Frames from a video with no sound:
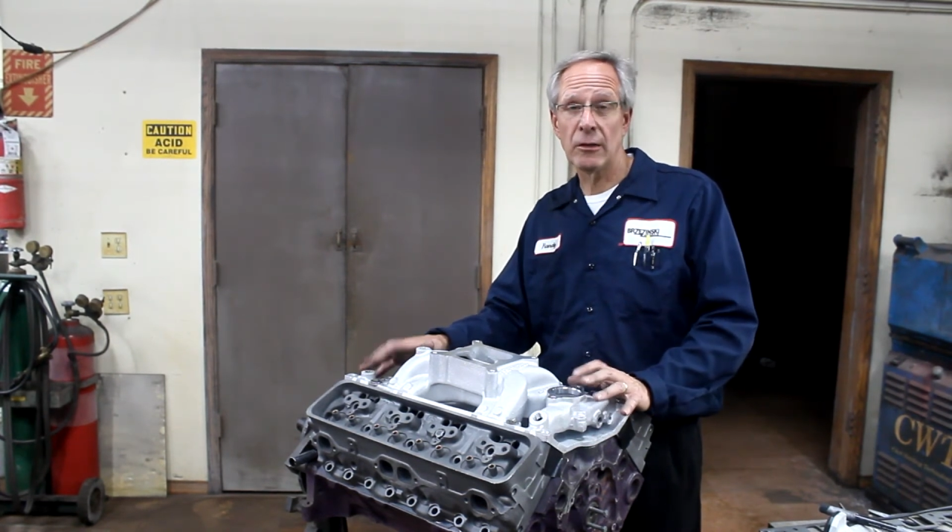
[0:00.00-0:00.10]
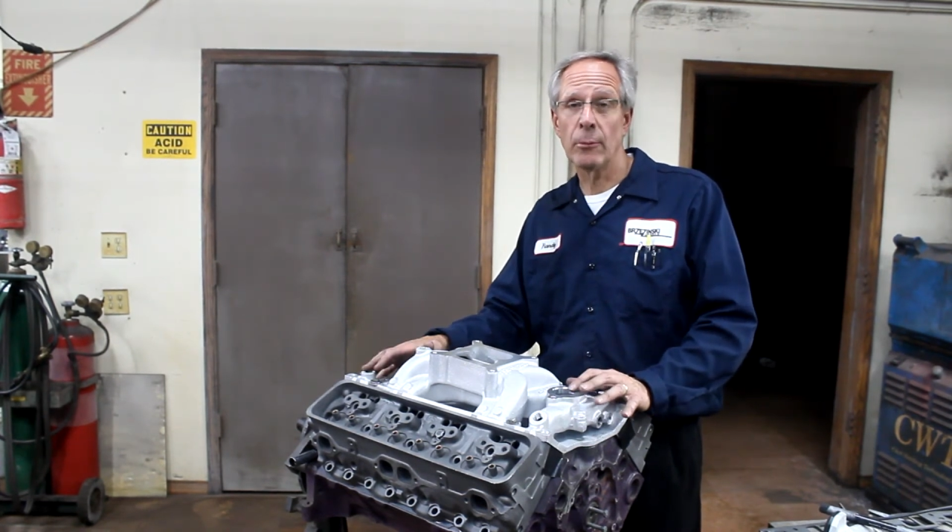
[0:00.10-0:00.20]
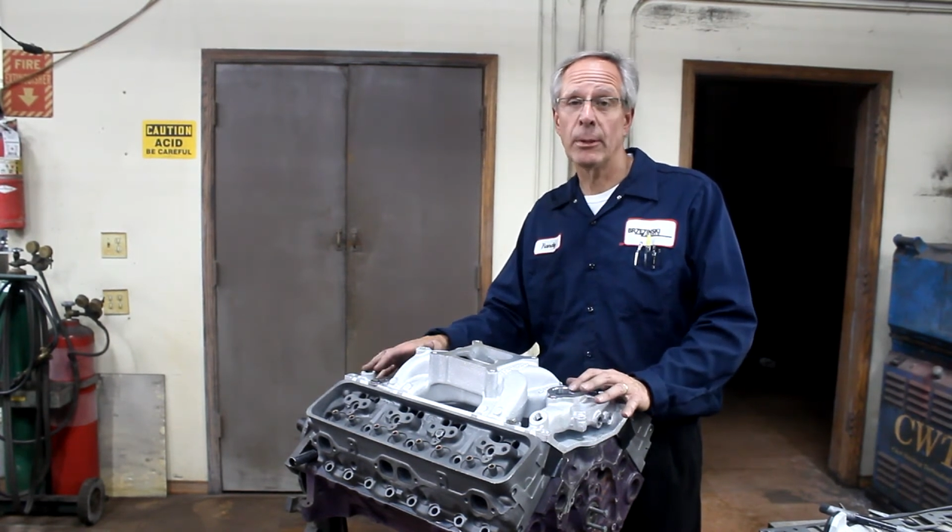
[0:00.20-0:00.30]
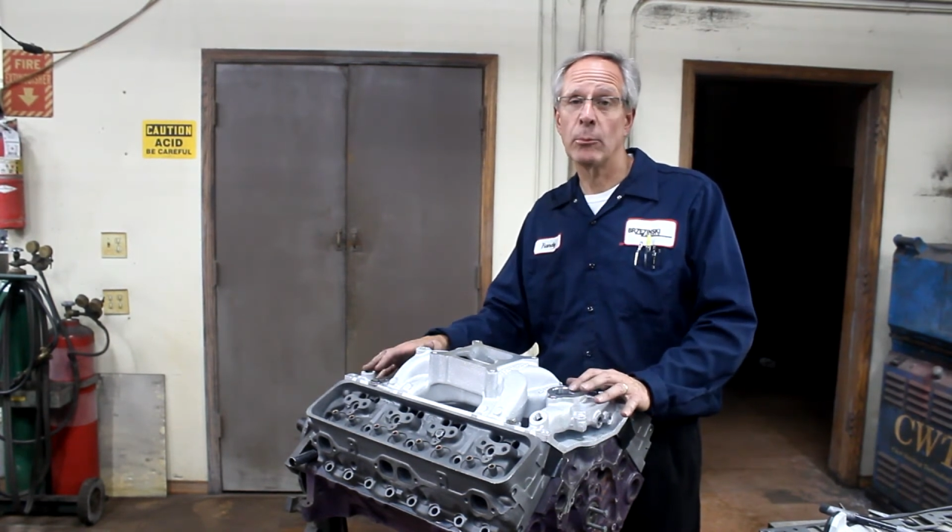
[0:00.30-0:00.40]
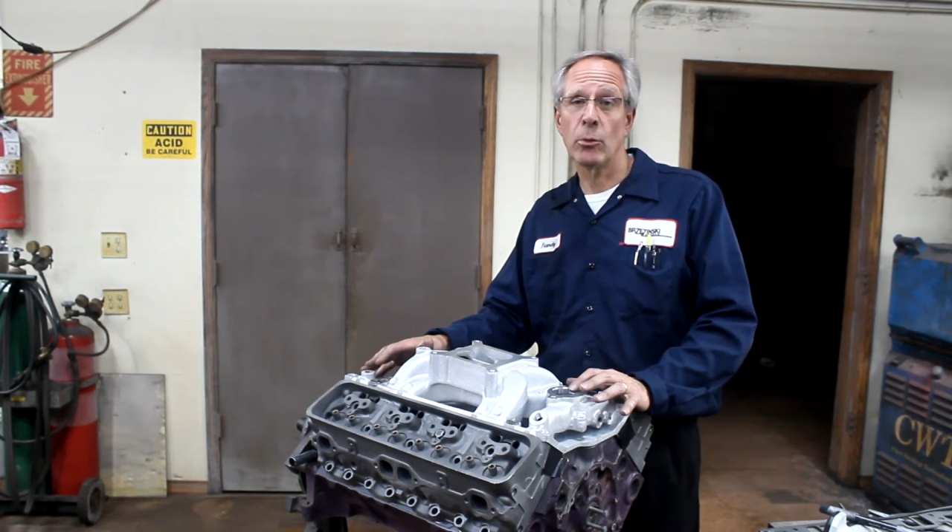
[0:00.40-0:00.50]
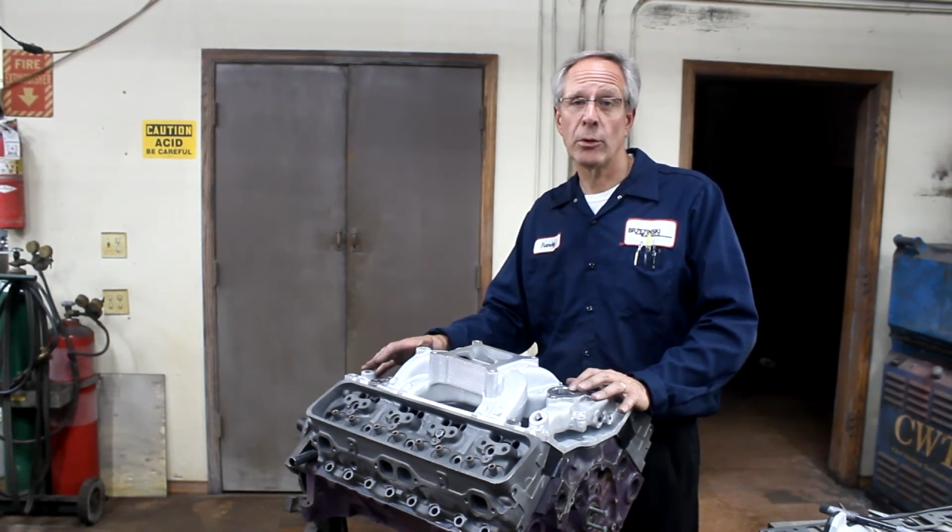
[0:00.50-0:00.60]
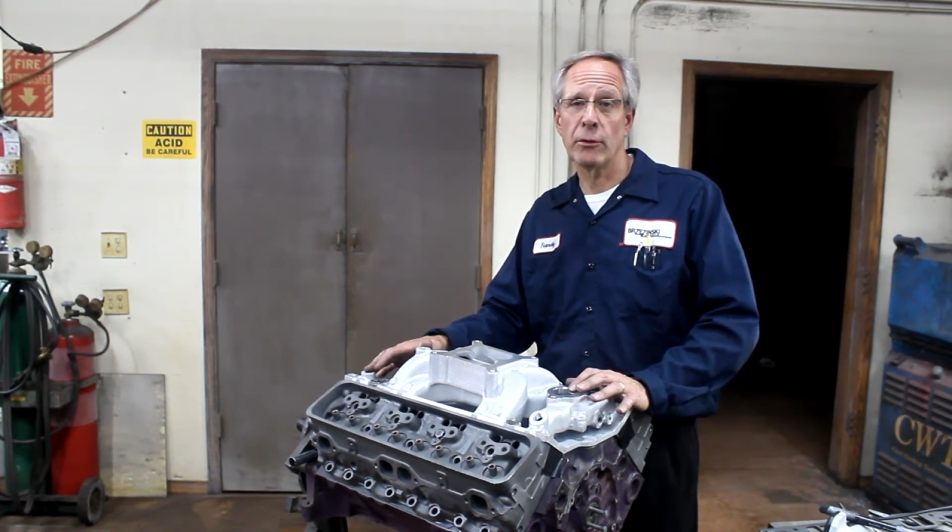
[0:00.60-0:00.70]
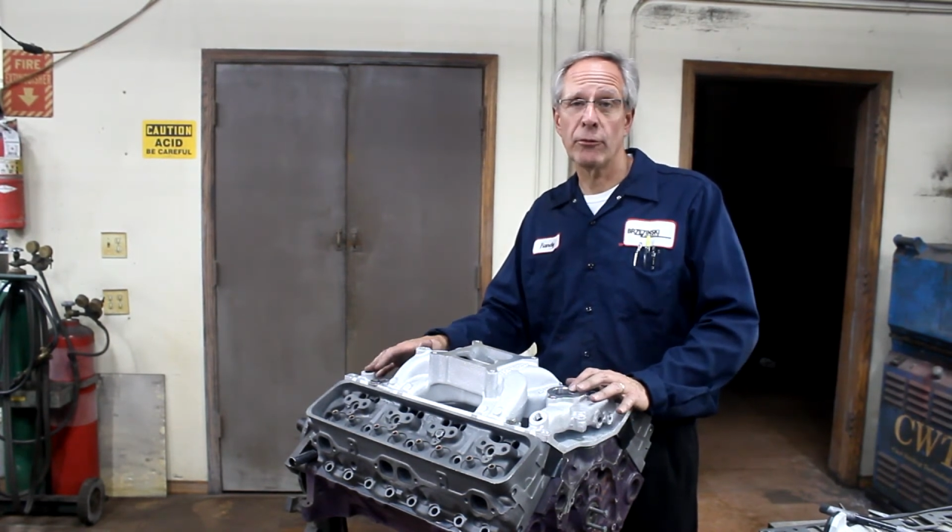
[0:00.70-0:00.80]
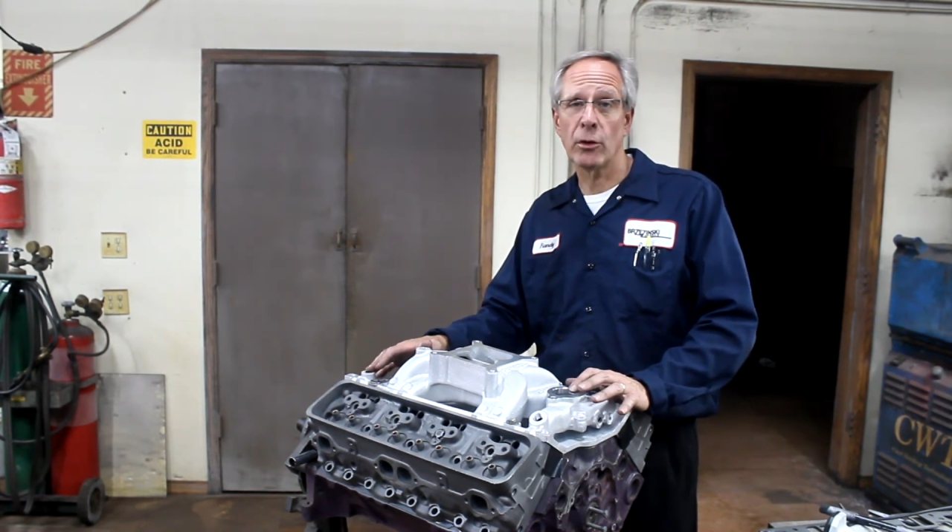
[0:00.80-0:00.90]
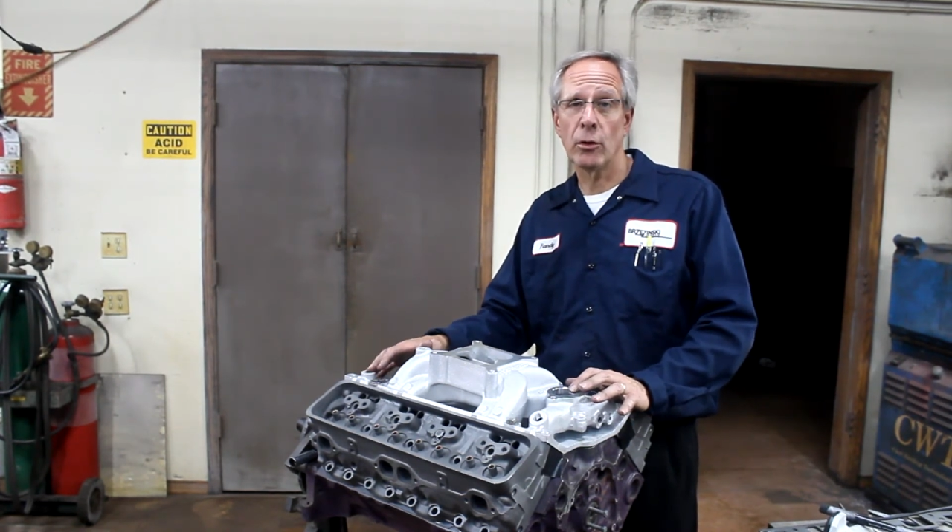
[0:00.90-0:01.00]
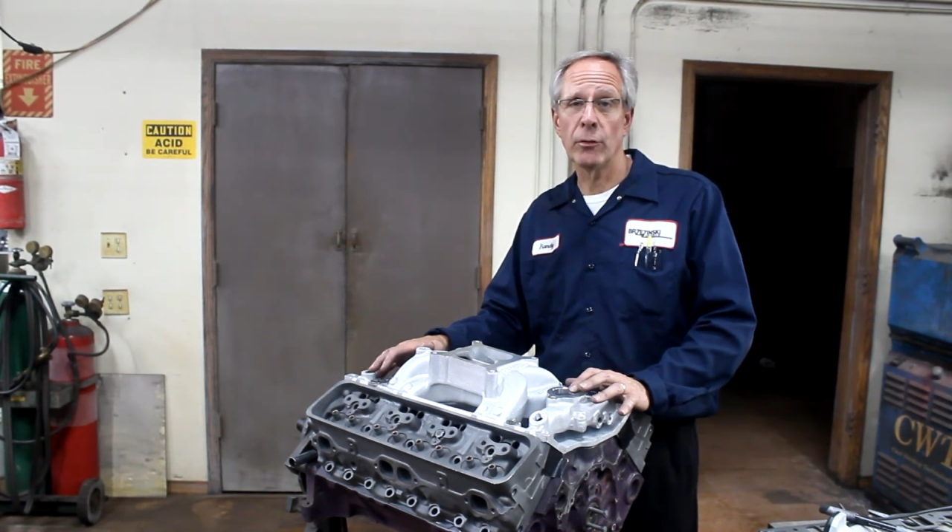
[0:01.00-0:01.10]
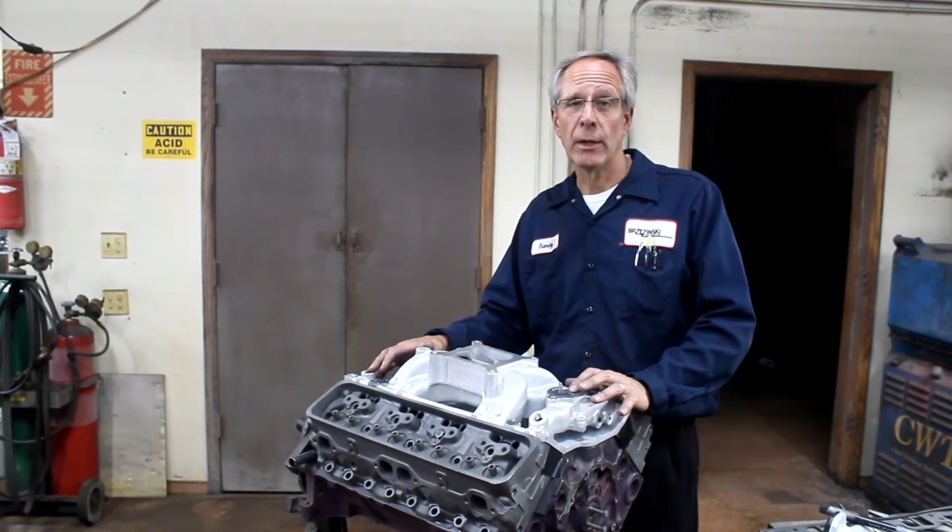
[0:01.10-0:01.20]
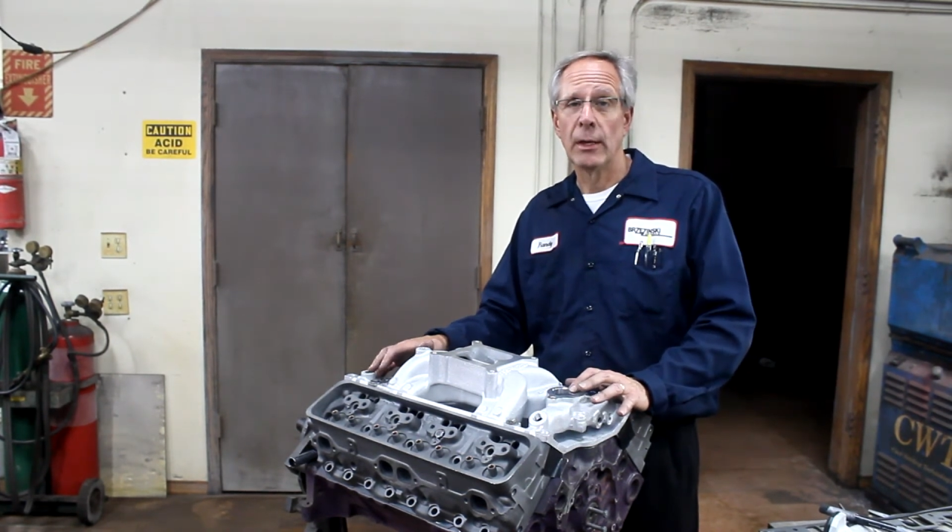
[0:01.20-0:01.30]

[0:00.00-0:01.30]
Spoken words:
little bit more difficult